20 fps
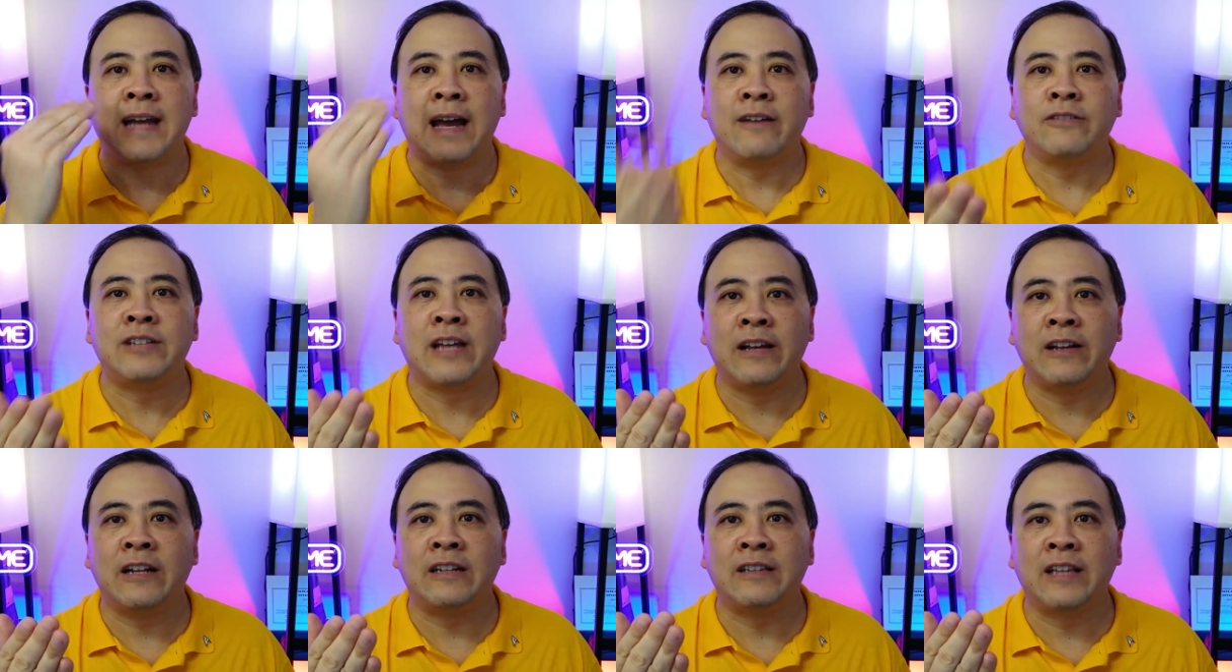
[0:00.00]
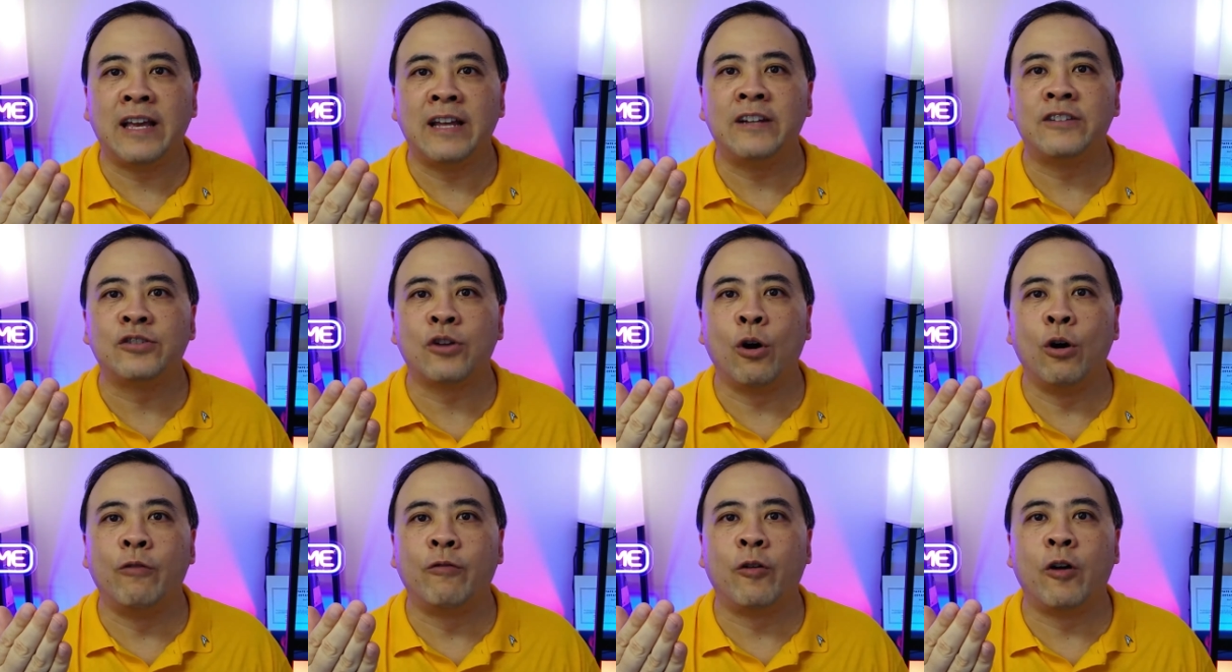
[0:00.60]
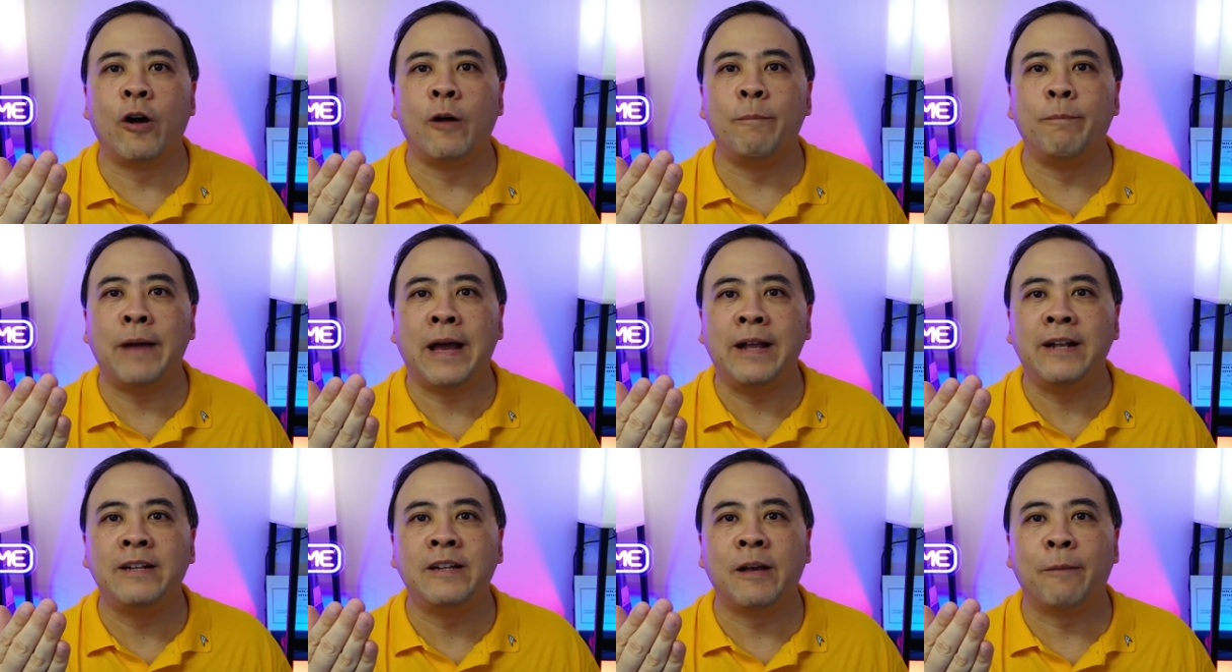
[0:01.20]
downtown Atlanta's overall
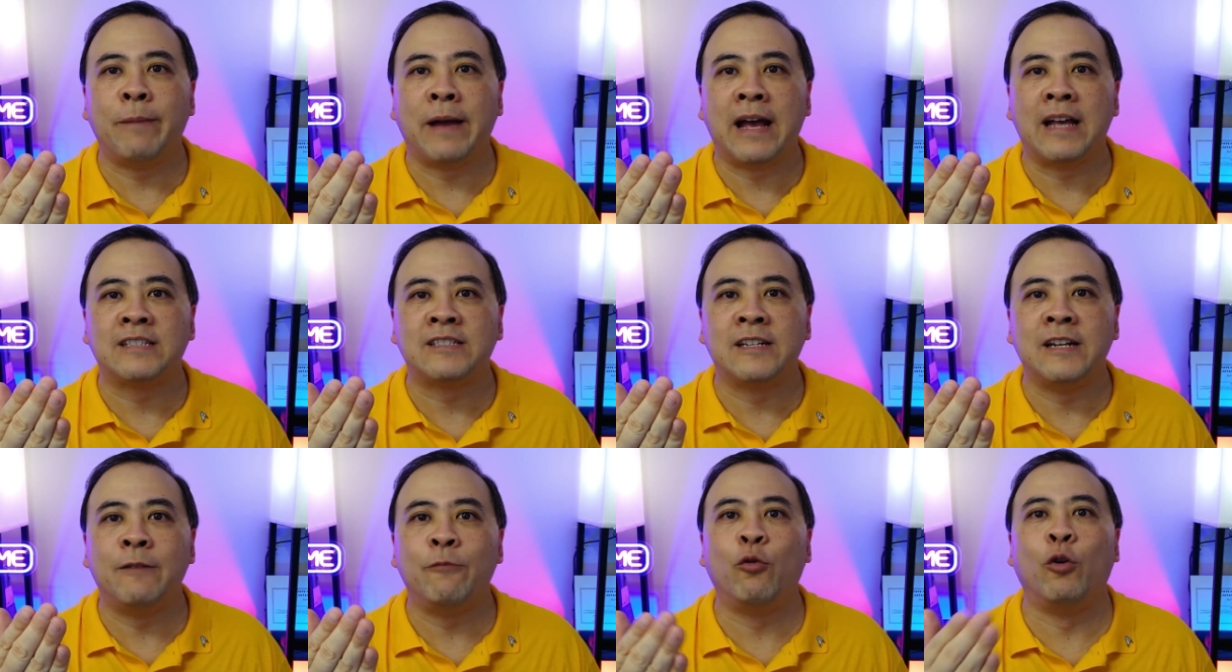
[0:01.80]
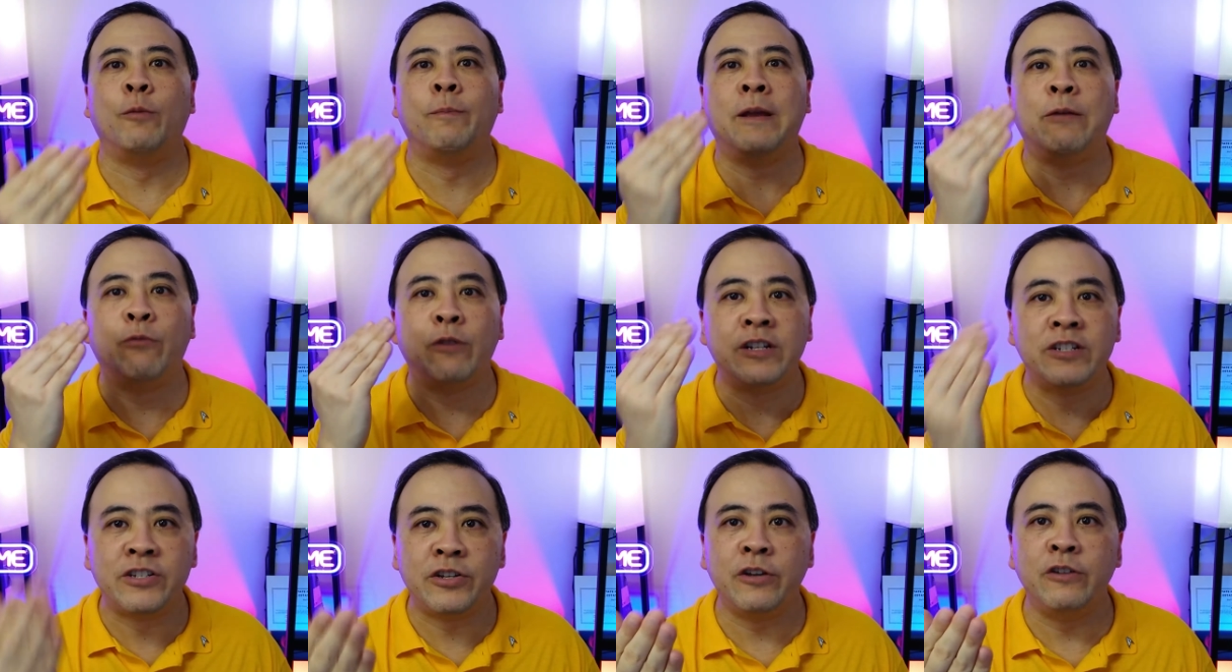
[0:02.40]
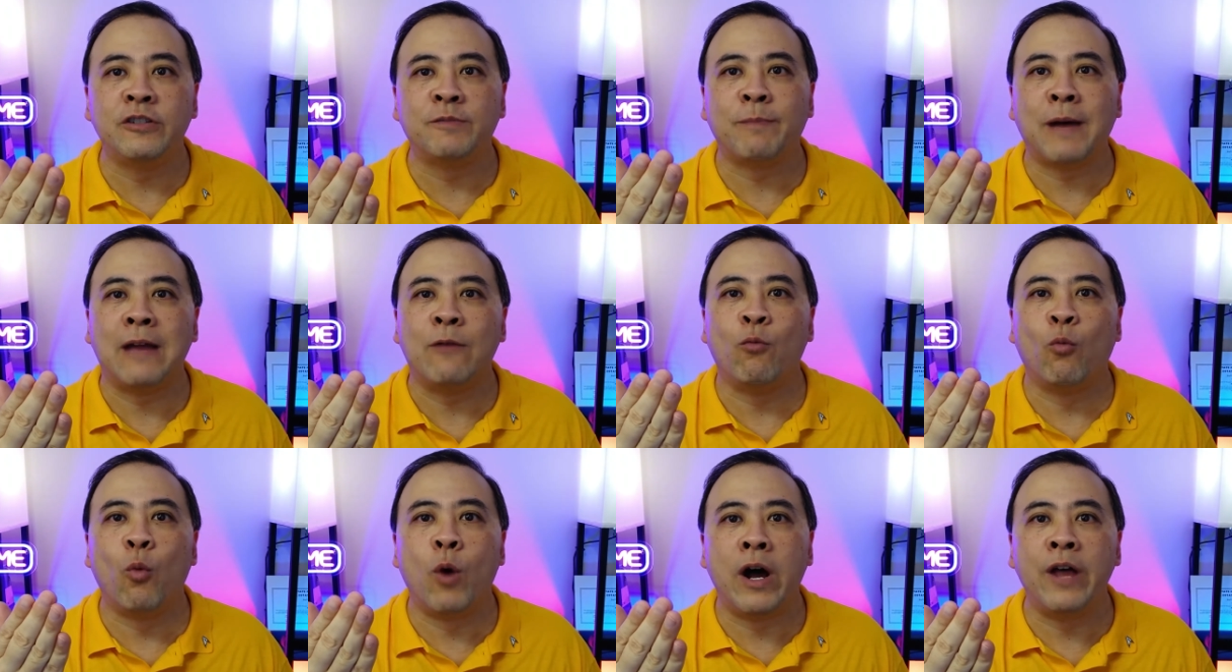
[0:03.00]
bed capacity will be reduced by
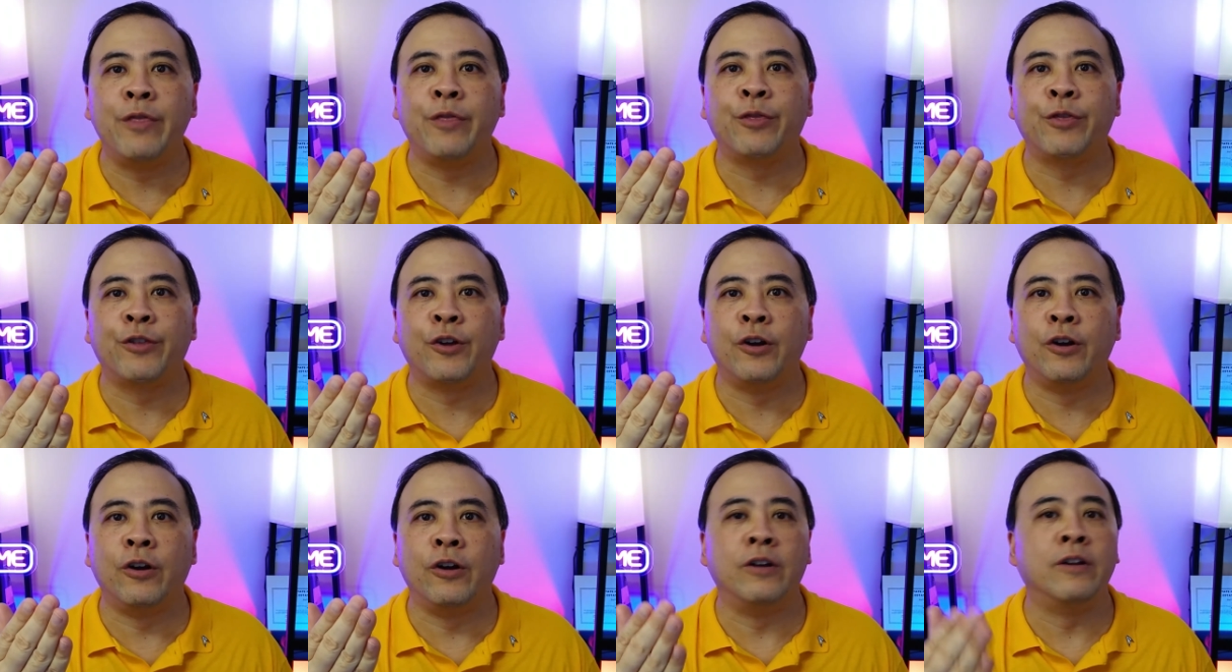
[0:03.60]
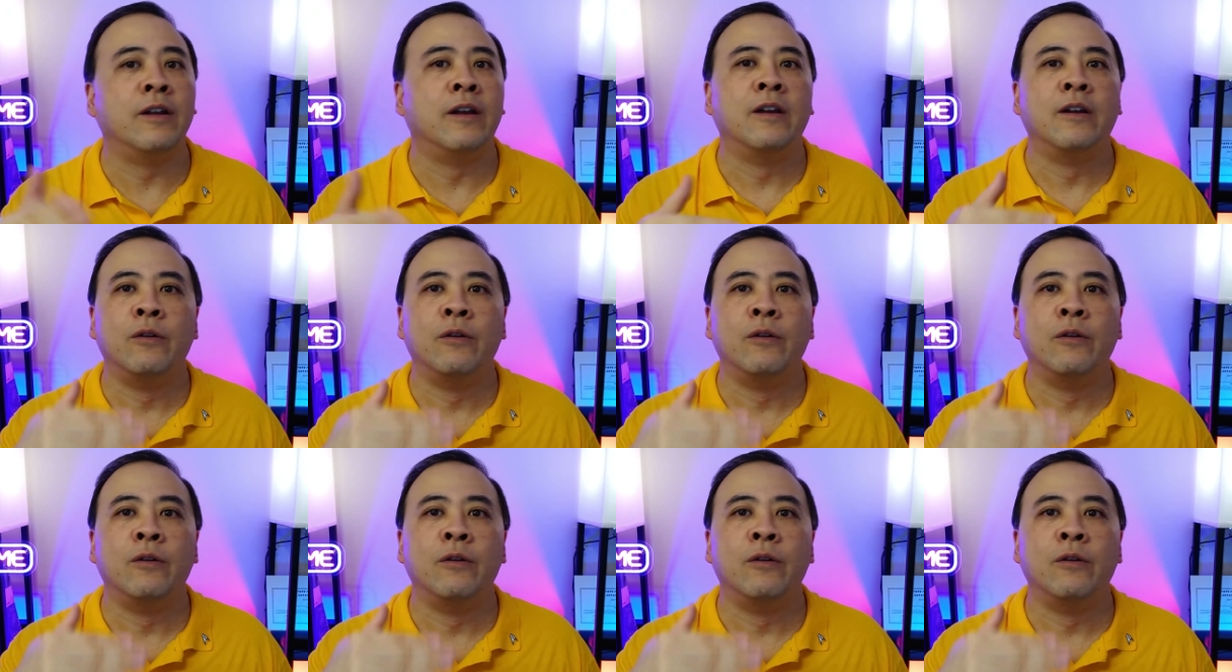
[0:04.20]
one-third,